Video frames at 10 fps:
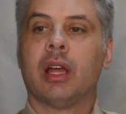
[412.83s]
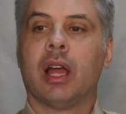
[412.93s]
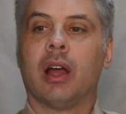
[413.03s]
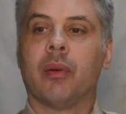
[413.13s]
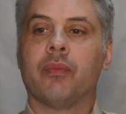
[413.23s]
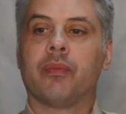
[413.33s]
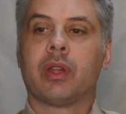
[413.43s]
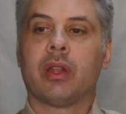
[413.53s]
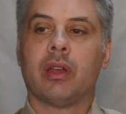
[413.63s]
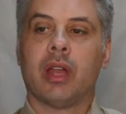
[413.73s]

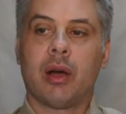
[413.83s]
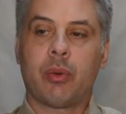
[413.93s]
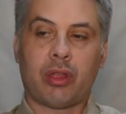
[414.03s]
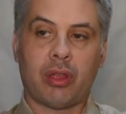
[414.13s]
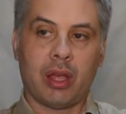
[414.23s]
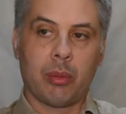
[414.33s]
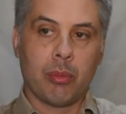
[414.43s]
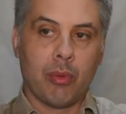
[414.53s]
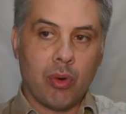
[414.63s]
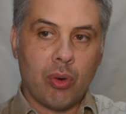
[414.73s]
Now we're
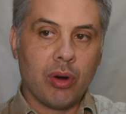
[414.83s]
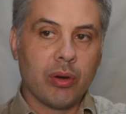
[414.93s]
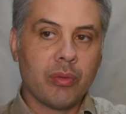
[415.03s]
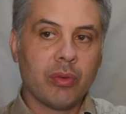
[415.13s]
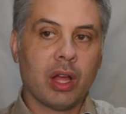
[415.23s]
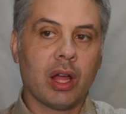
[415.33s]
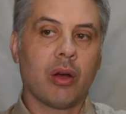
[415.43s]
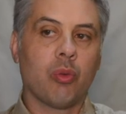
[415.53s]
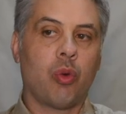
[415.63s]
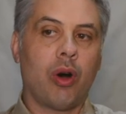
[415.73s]
seeing more
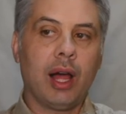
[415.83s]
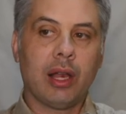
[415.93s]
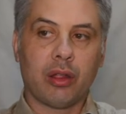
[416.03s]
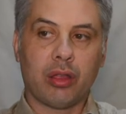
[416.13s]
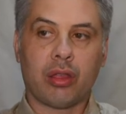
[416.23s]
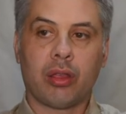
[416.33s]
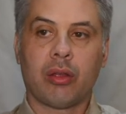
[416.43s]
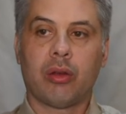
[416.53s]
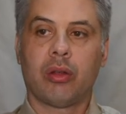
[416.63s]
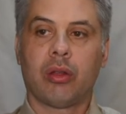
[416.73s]
wireless
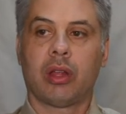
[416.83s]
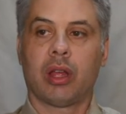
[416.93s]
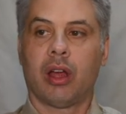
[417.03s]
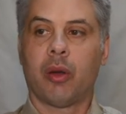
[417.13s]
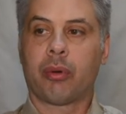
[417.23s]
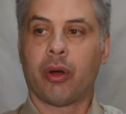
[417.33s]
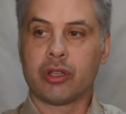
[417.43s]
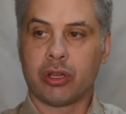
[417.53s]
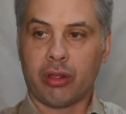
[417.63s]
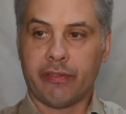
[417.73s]

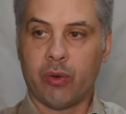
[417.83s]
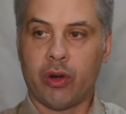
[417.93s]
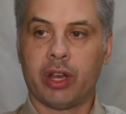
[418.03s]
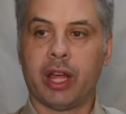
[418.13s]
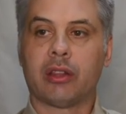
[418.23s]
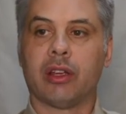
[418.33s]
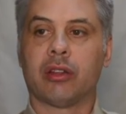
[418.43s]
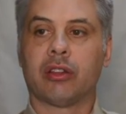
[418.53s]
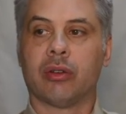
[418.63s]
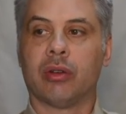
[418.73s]
approaches for
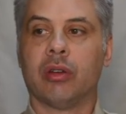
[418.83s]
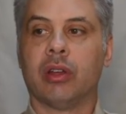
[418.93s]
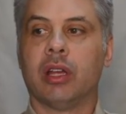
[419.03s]
connecting to